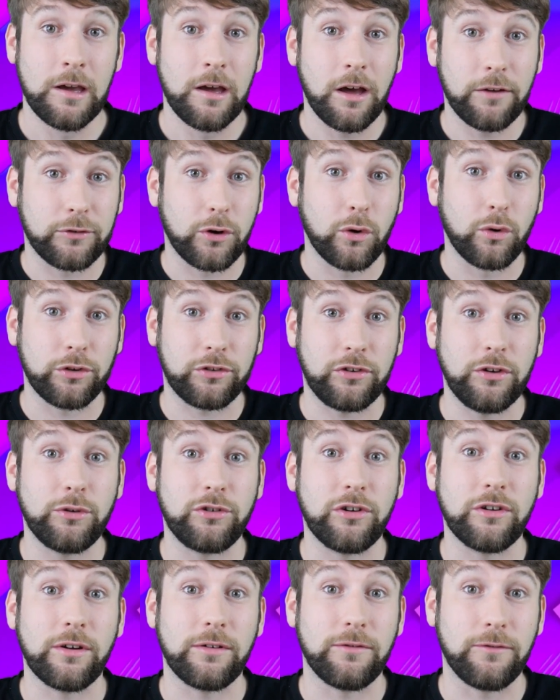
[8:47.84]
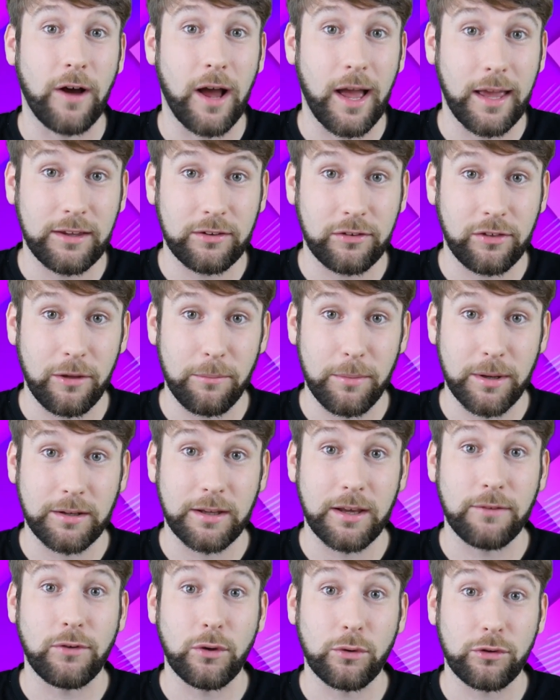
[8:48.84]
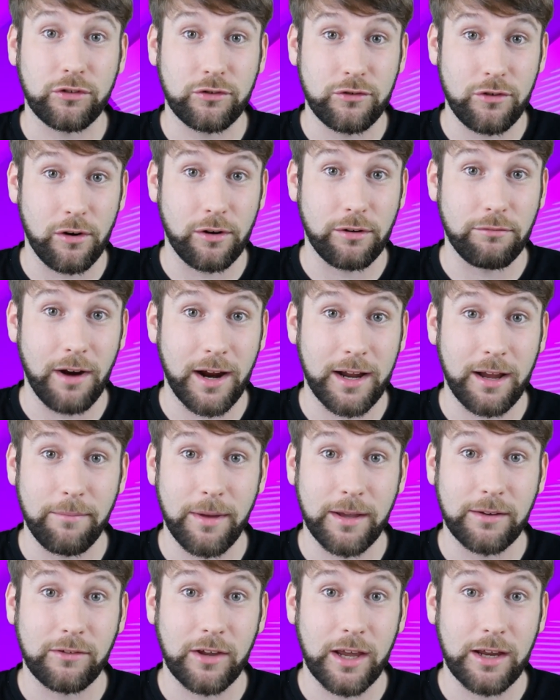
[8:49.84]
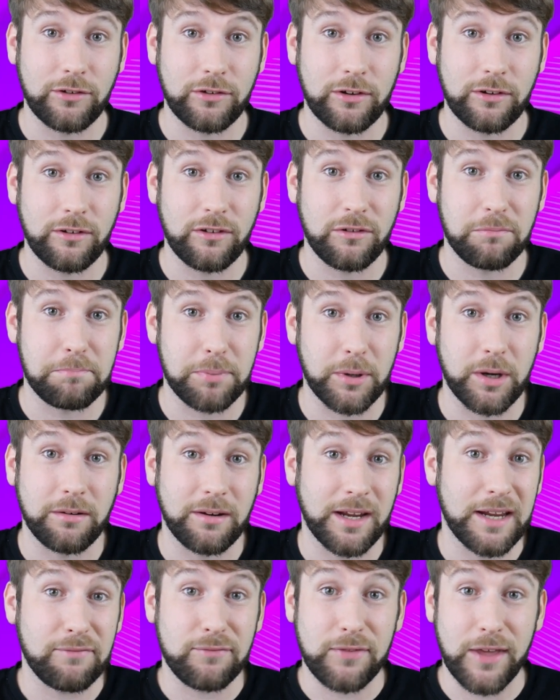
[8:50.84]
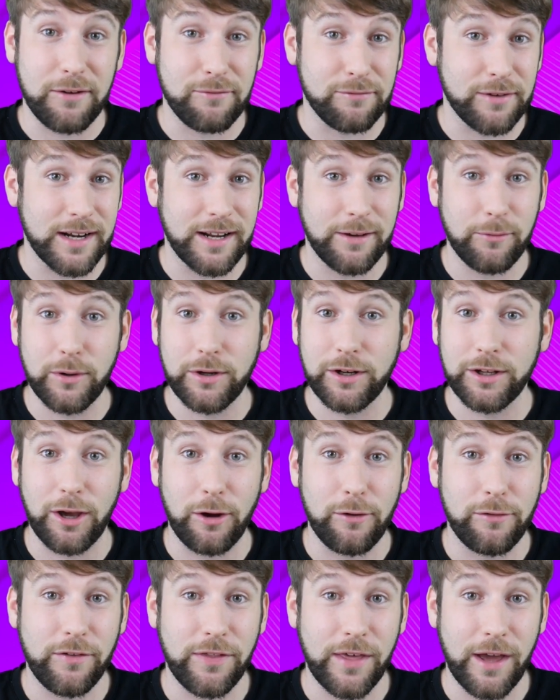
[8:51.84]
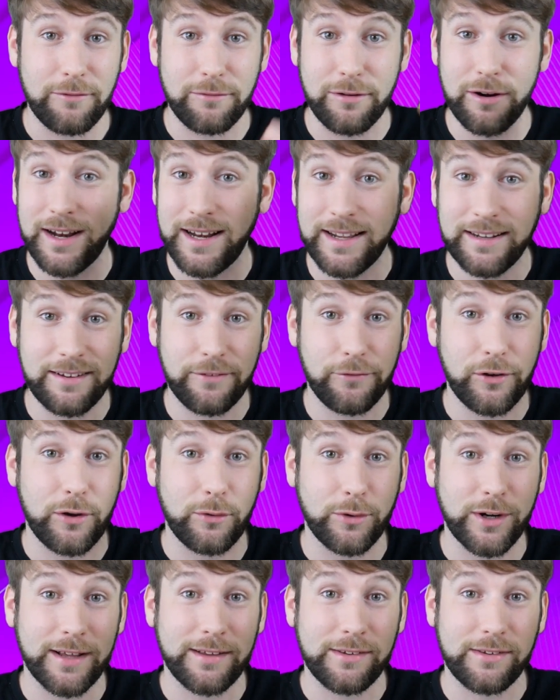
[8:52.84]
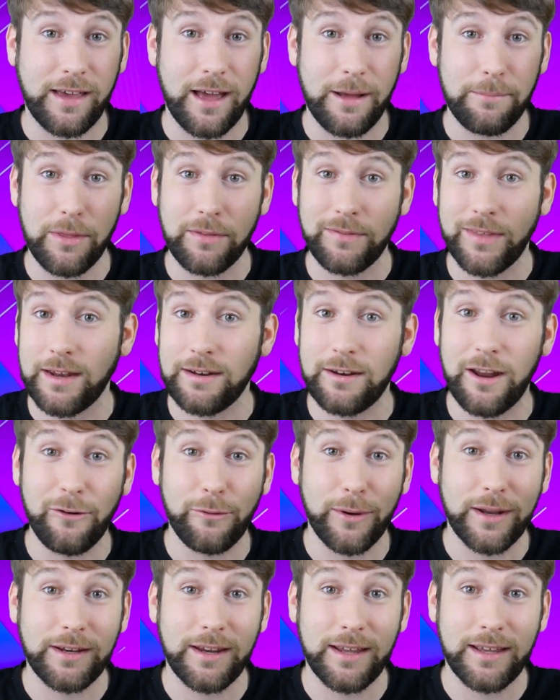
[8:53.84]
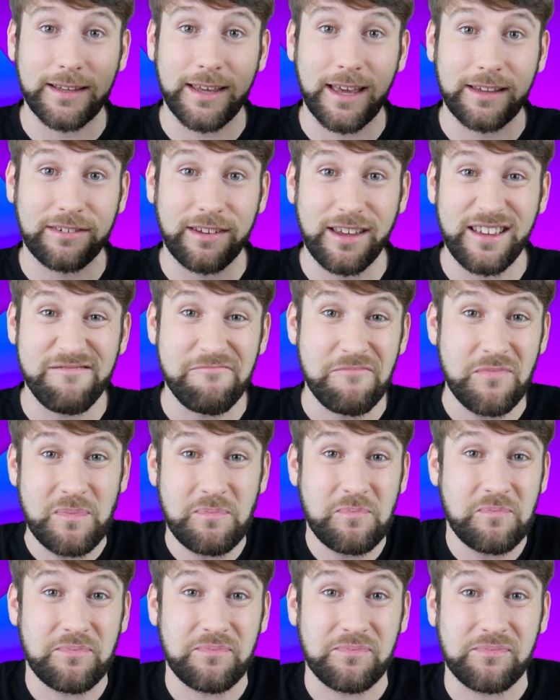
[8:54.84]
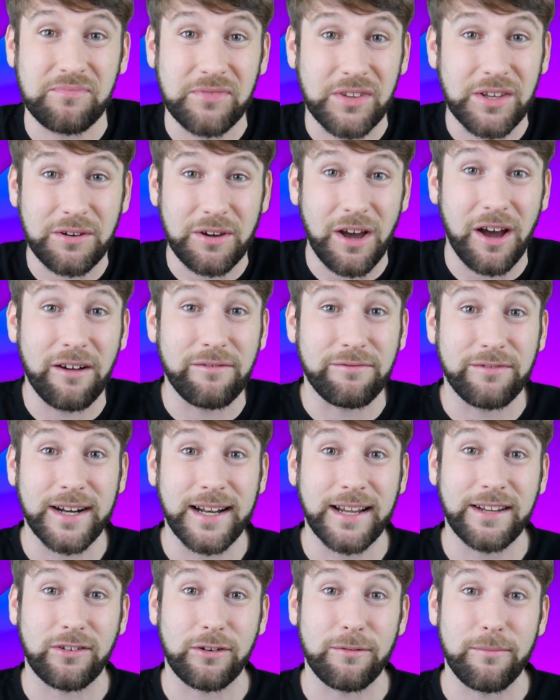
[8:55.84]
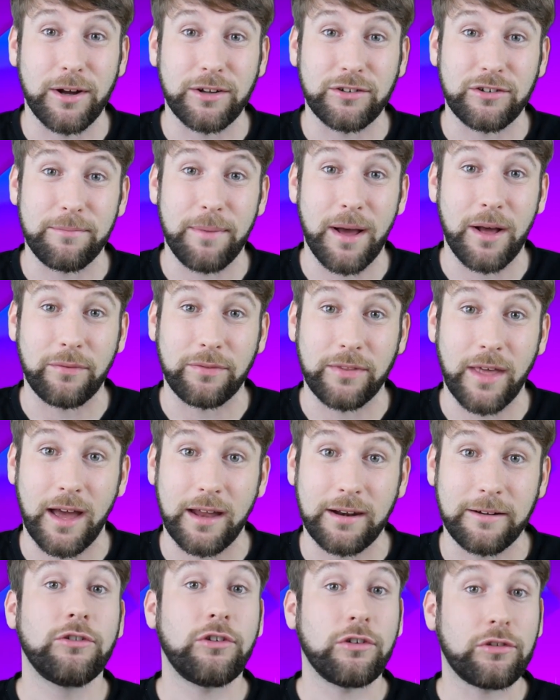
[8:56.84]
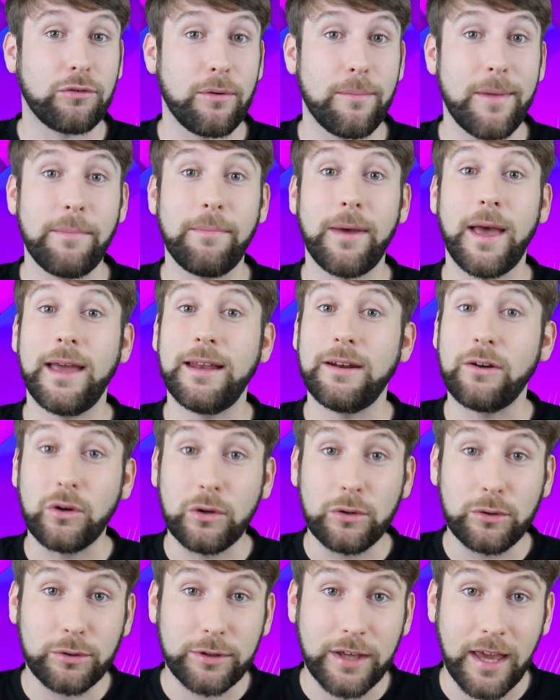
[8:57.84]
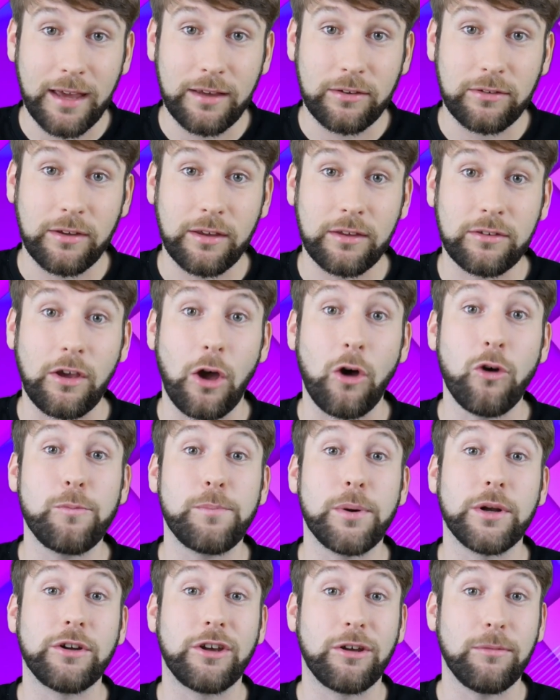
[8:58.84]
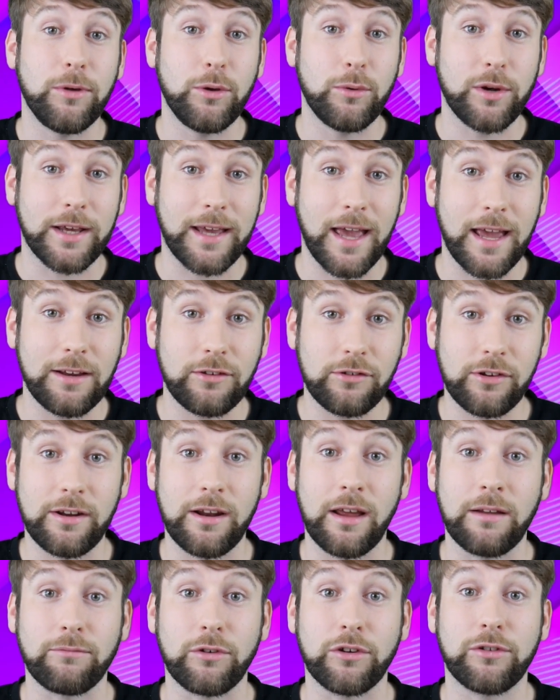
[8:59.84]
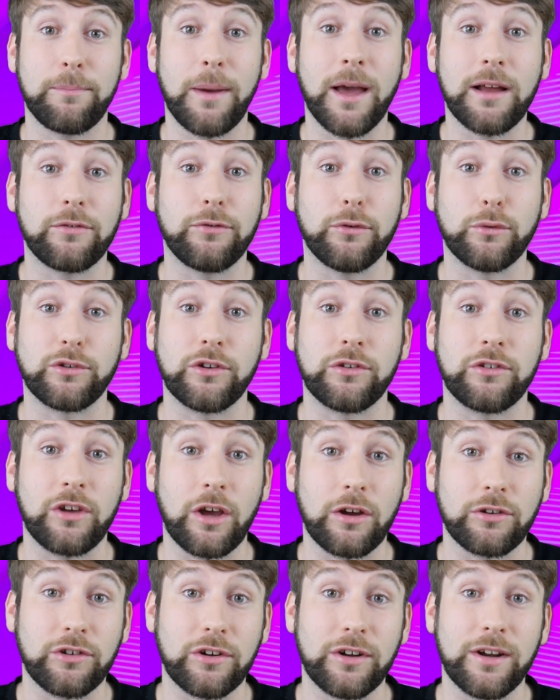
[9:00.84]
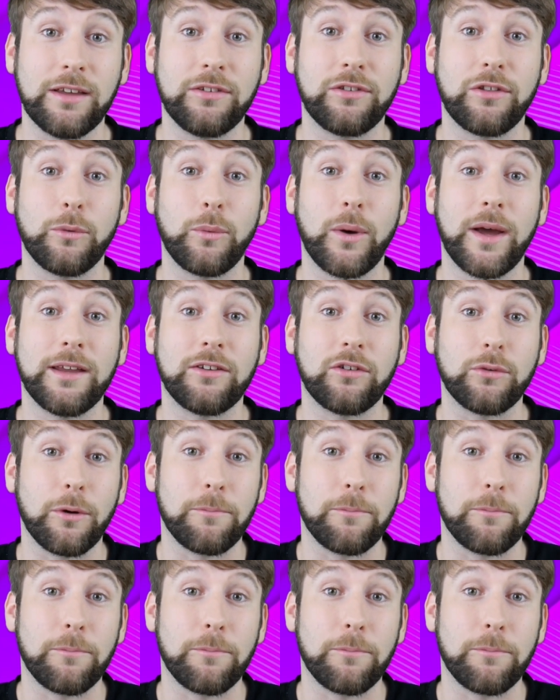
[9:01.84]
Of course, you should advise them and give your strong recommendations, but if they really want to go for that really difficult exam that they're nowhere near getting, you can't really do much about that. Just remember, in all cases, open communication and respectful discussion is the way to